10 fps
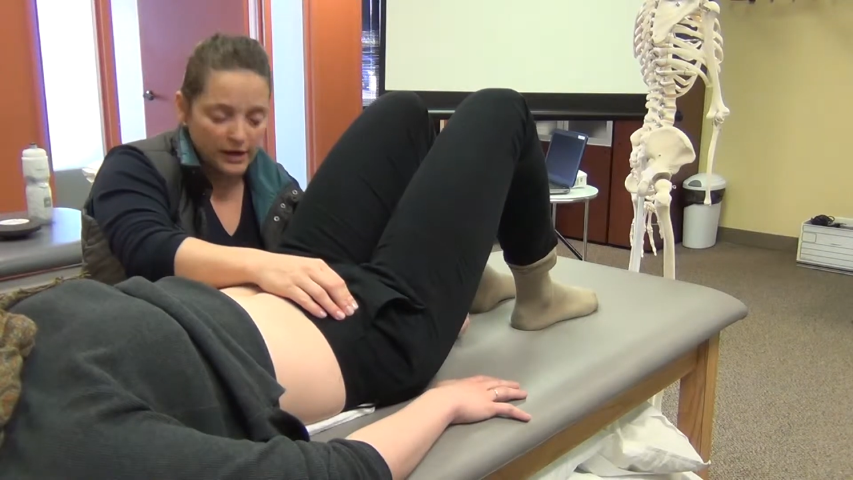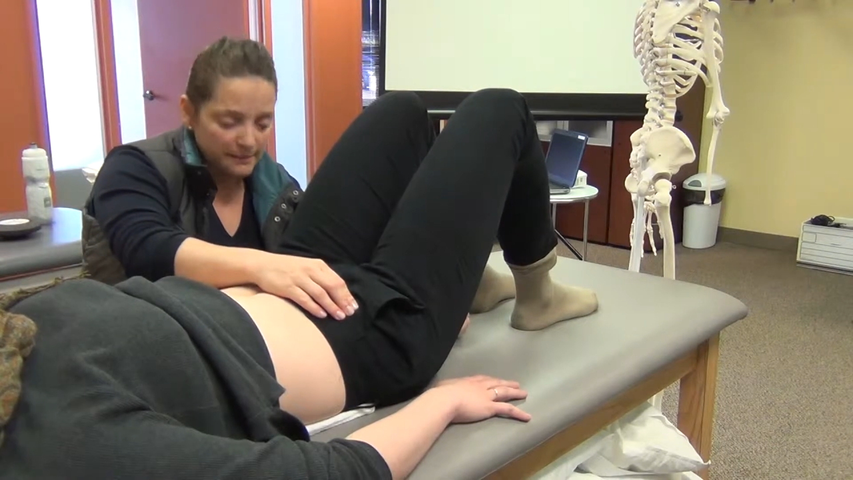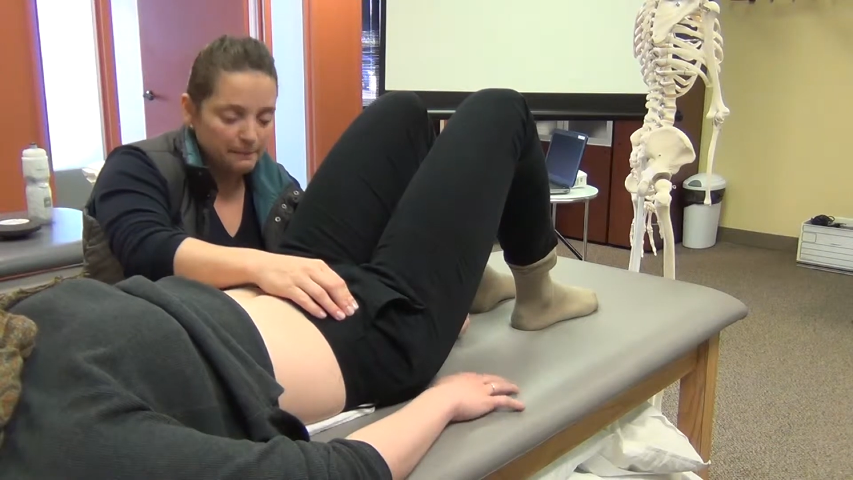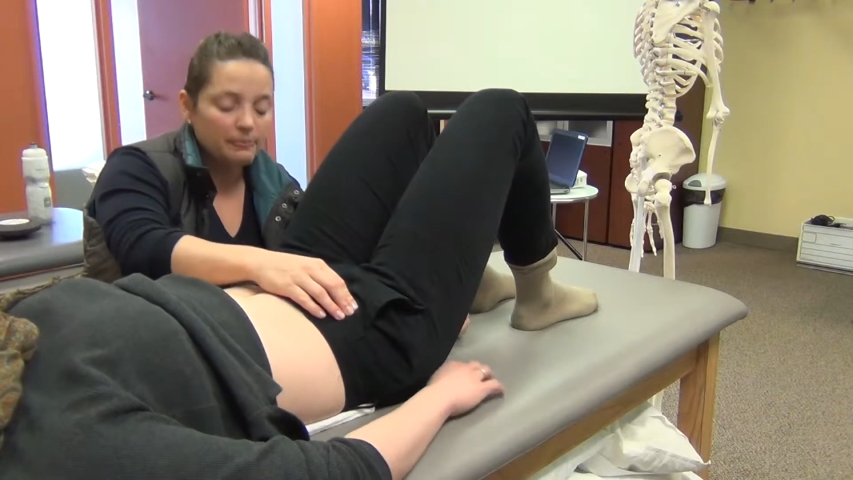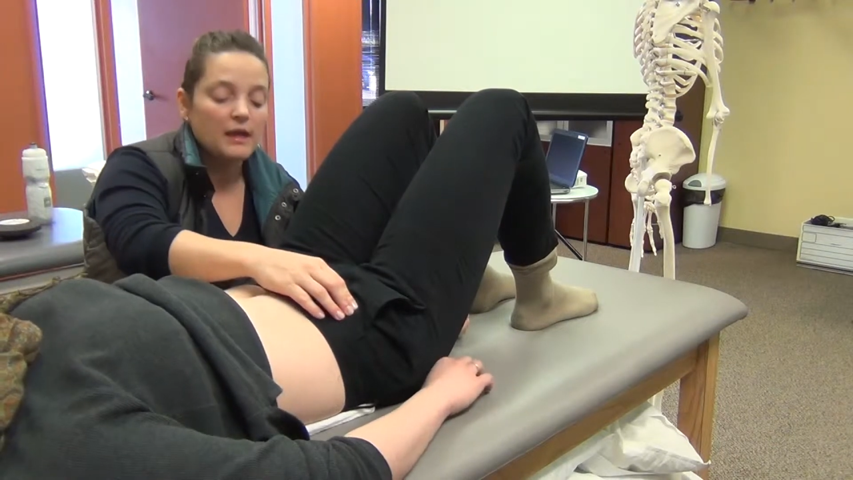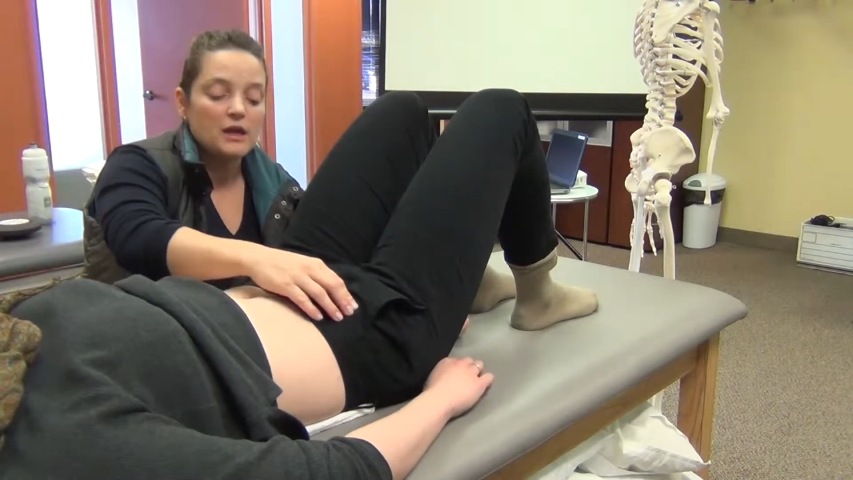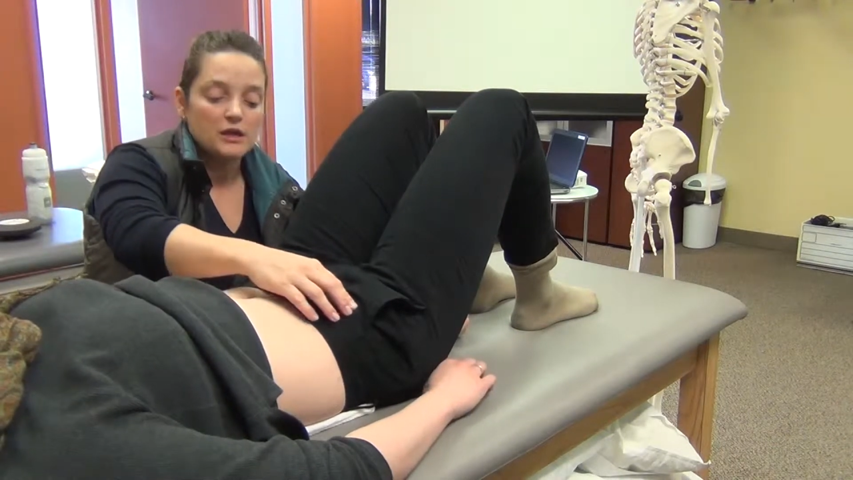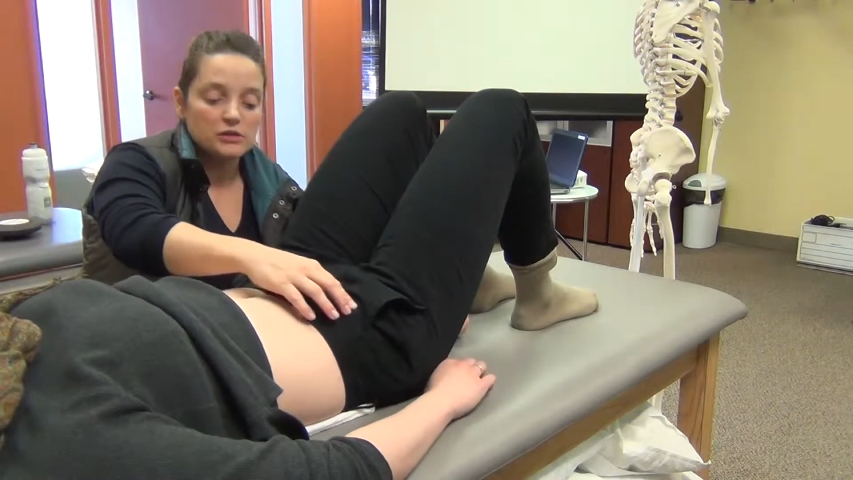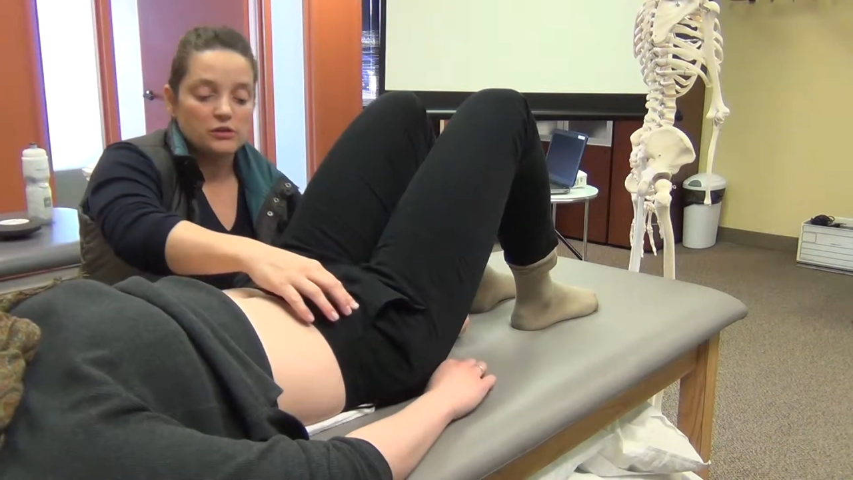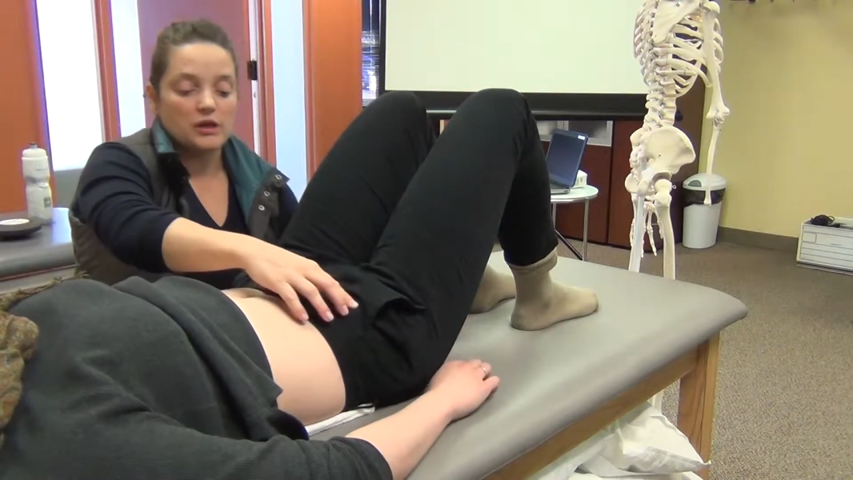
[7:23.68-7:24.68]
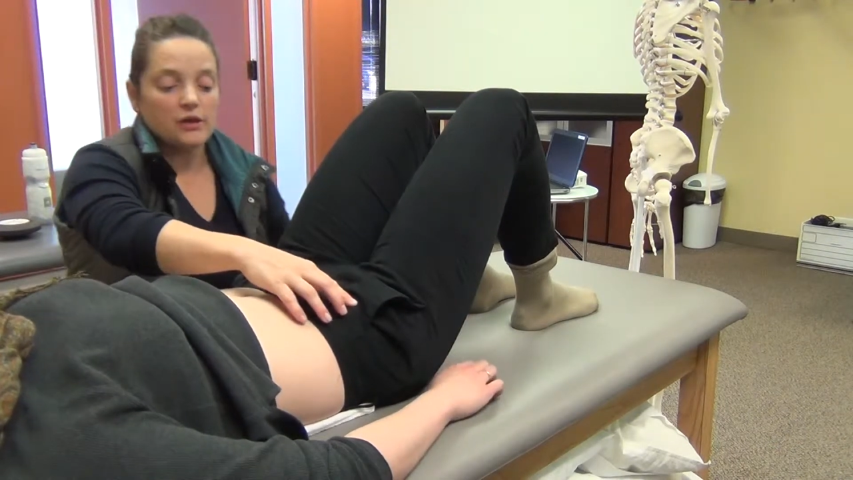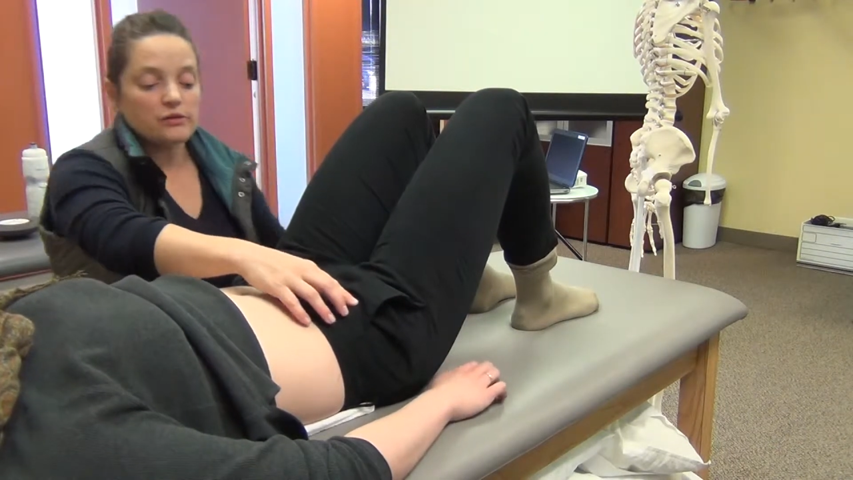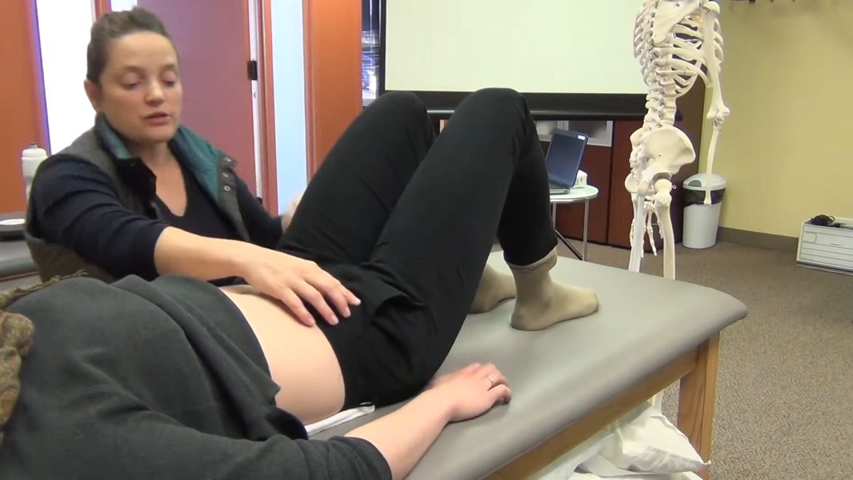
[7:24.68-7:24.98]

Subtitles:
right? So the other